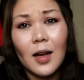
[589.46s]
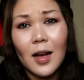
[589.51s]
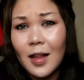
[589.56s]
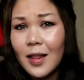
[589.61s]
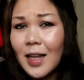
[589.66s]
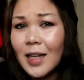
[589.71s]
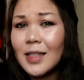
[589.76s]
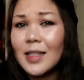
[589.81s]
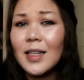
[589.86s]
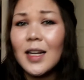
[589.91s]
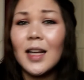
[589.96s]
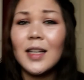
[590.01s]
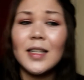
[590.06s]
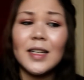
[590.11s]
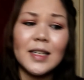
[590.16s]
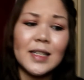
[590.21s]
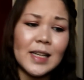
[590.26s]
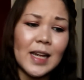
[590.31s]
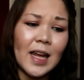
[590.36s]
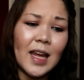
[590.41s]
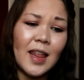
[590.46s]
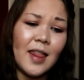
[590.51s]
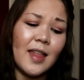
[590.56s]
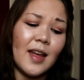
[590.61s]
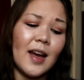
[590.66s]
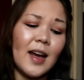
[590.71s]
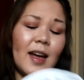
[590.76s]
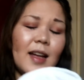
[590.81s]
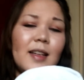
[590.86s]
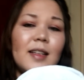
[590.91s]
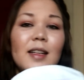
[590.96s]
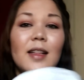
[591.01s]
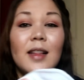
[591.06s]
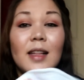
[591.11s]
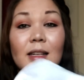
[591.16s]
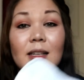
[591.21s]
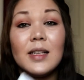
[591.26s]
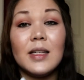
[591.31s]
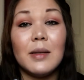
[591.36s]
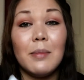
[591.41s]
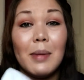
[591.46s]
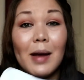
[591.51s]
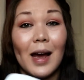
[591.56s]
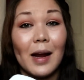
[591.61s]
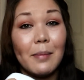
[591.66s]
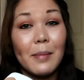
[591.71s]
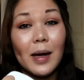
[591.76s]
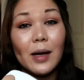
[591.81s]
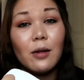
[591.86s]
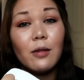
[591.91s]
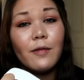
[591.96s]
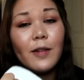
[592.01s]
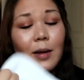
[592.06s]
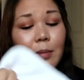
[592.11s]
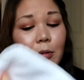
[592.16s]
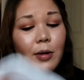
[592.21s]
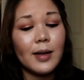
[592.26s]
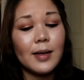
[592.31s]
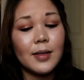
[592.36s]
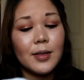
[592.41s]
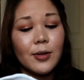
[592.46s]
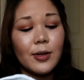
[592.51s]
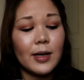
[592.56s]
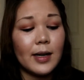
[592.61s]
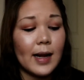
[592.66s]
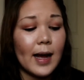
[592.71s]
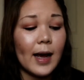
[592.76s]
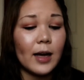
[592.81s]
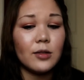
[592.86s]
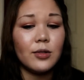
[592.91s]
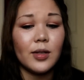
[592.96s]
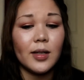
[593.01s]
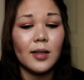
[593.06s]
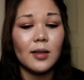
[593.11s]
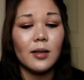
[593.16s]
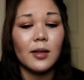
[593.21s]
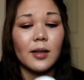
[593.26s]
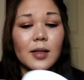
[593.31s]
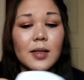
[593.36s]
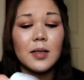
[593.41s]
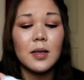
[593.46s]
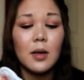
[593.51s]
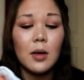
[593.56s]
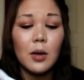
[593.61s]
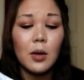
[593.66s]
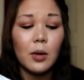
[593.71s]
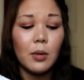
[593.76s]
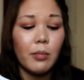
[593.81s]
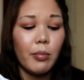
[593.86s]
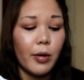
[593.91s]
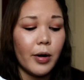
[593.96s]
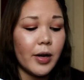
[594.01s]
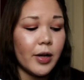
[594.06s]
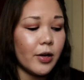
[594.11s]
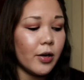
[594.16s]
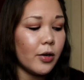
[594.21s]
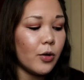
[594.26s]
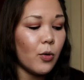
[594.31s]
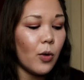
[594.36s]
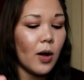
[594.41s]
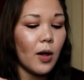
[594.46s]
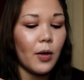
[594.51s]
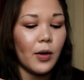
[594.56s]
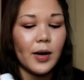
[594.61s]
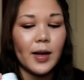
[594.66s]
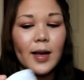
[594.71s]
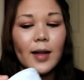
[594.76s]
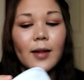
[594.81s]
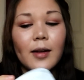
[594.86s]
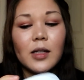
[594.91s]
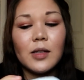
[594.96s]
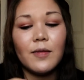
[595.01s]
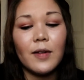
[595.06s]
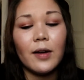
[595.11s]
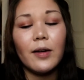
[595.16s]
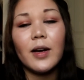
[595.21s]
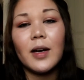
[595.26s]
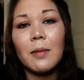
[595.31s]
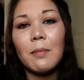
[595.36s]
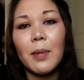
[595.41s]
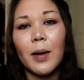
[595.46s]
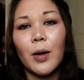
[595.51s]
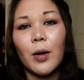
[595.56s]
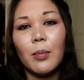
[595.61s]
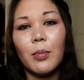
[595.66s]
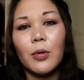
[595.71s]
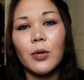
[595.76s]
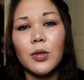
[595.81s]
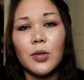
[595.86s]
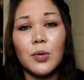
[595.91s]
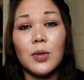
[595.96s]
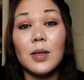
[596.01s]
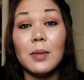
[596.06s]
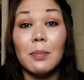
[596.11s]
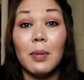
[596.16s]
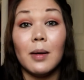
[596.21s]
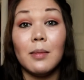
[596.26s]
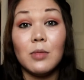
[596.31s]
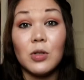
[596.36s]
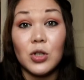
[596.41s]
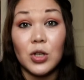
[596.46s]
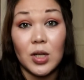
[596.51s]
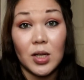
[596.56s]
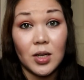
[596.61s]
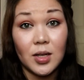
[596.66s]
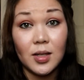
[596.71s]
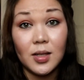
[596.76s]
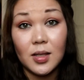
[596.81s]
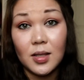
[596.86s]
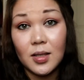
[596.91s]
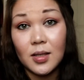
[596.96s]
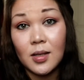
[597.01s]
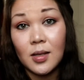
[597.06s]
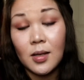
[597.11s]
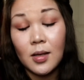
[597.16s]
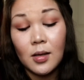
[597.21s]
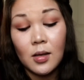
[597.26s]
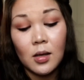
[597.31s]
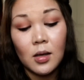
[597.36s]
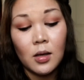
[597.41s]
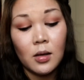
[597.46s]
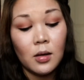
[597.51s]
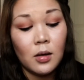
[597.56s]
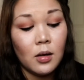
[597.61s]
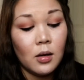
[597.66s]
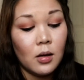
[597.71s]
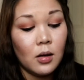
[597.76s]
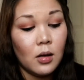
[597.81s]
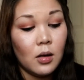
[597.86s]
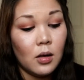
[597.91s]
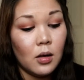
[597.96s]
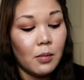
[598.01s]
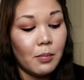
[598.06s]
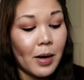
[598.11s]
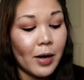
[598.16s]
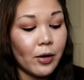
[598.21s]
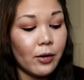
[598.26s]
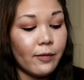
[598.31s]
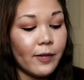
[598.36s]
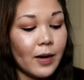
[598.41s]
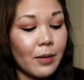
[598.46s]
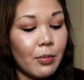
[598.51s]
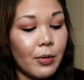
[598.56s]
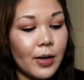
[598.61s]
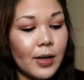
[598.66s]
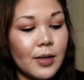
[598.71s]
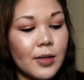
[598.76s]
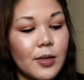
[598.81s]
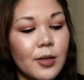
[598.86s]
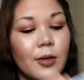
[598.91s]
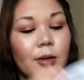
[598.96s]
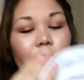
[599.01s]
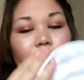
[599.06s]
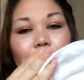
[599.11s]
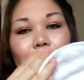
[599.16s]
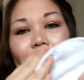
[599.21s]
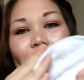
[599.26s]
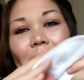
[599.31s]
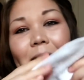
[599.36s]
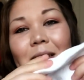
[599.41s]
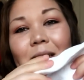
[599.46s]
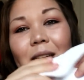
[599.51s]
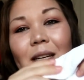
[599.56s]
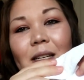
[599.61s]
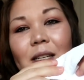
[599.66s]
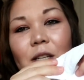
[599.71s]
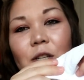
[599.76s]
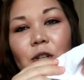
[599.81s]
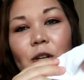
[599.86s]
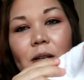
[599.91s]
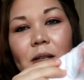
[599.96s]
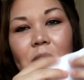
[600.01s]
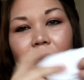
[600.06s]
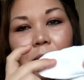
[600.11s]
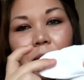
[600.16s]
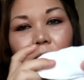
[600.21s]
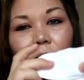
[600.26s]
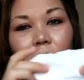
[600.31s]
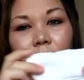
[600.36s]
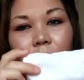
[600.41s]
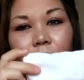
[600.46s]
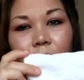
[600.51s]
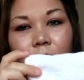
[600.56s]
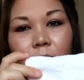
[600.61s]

And that's not to say that this is a bad microfiber insert. It actually looks pretty good quality. It looks very comparable to the Bum Genius, microfiber insert because it is adjustable.